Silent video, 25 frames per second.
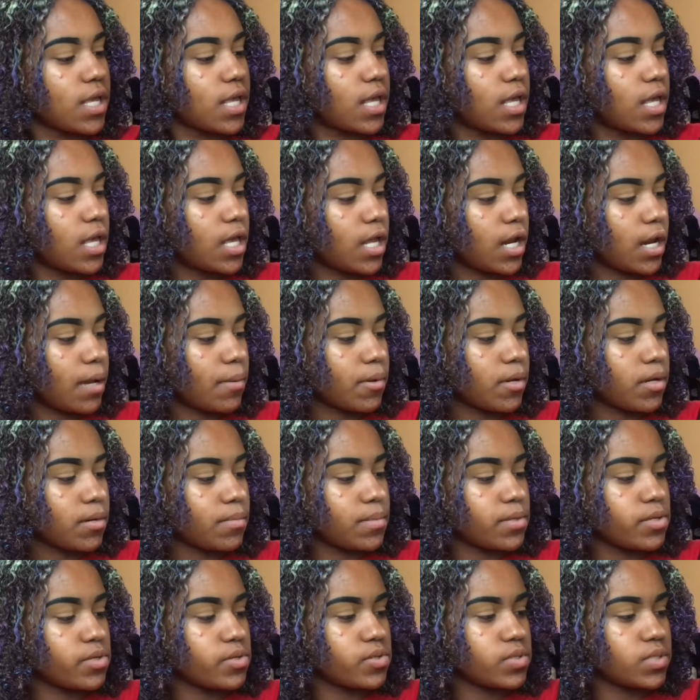And I'm gonna
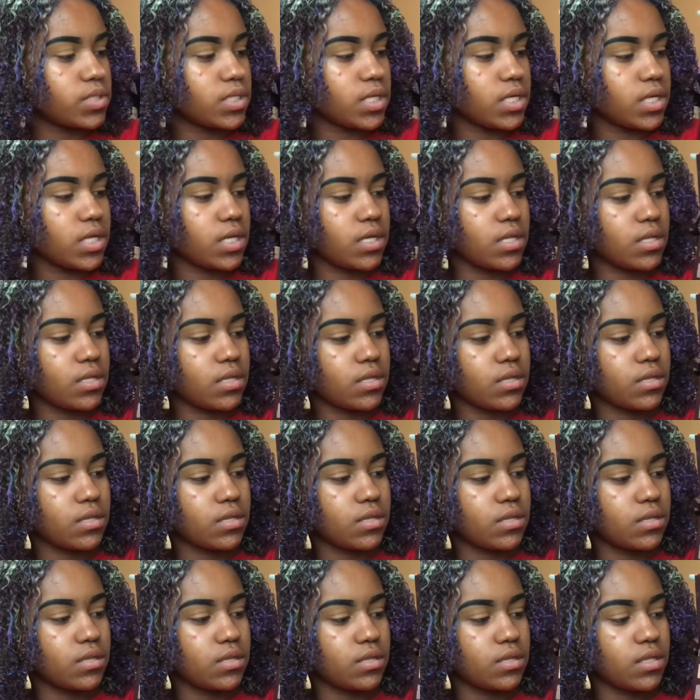be using
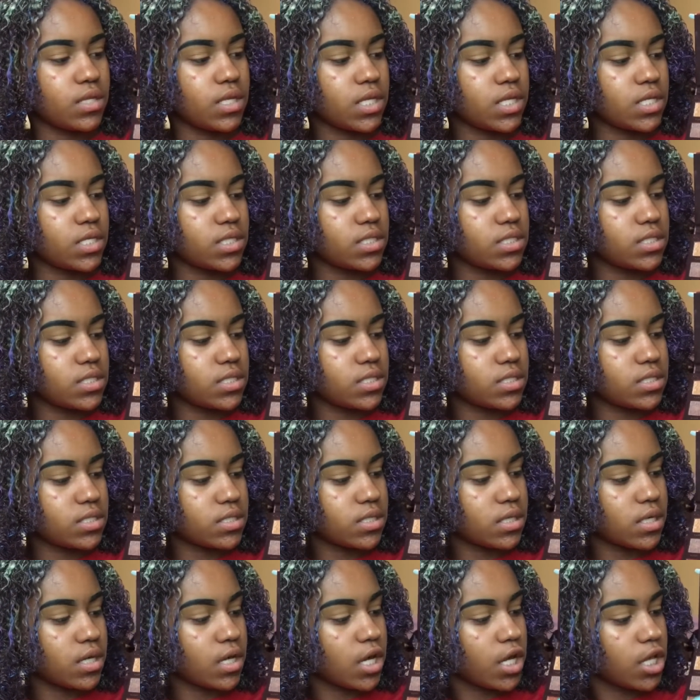
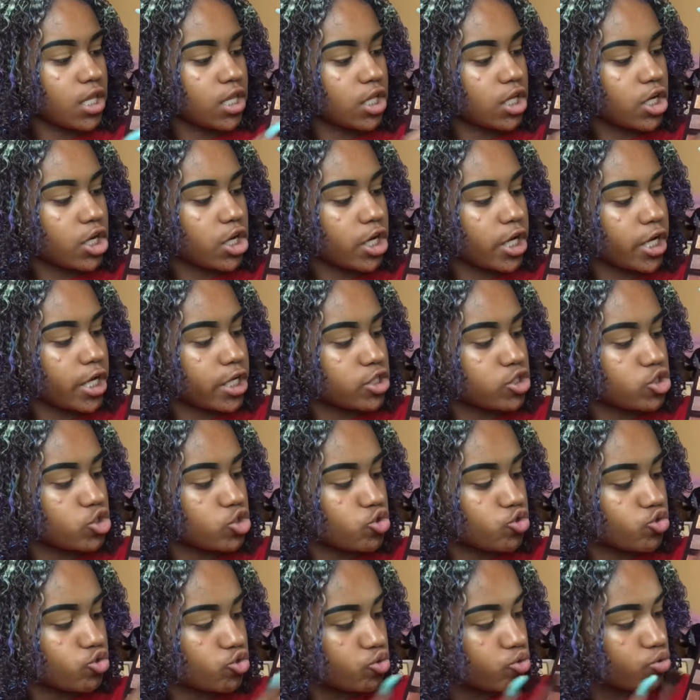this color in
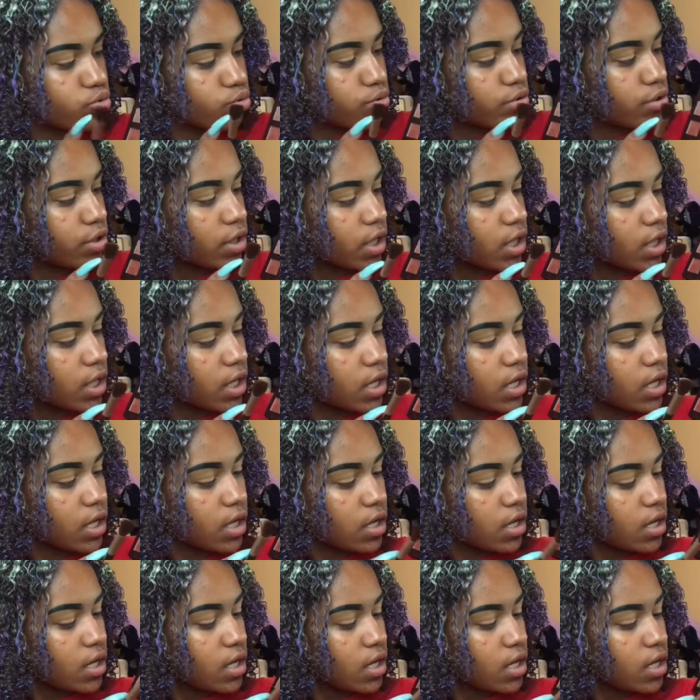Truth
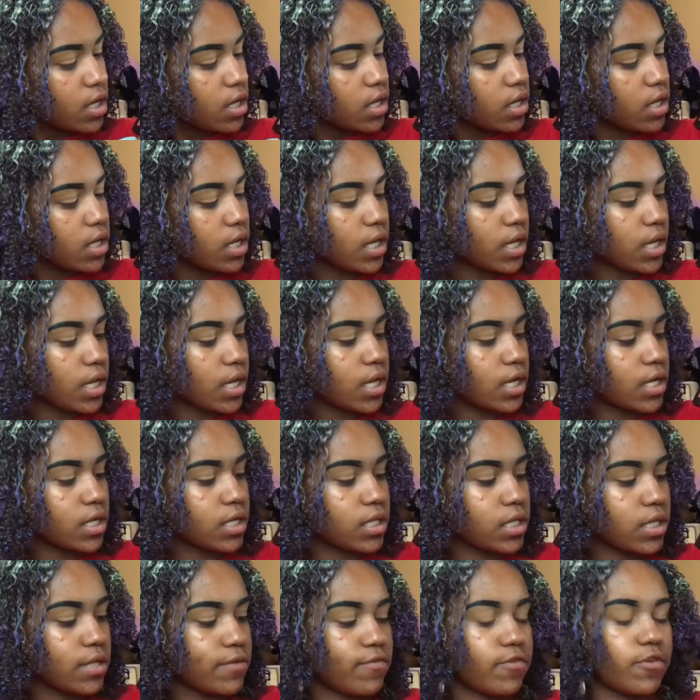and
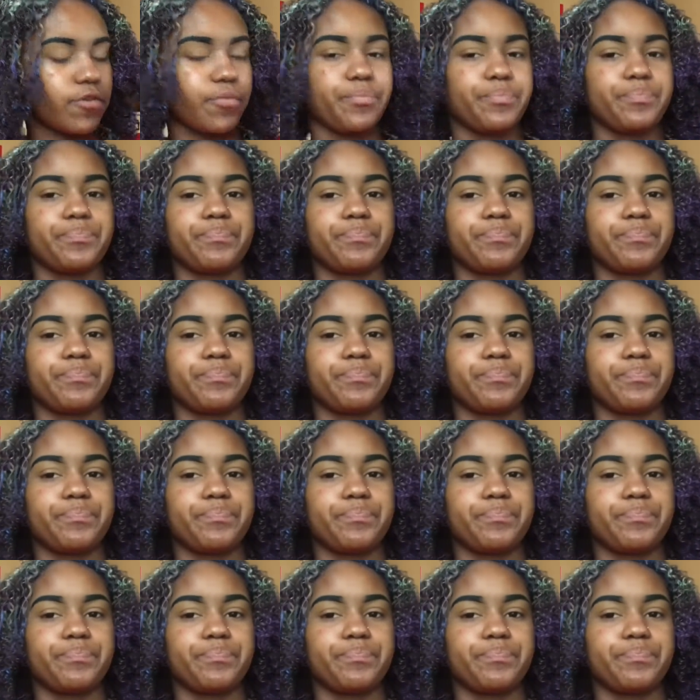Cleaver.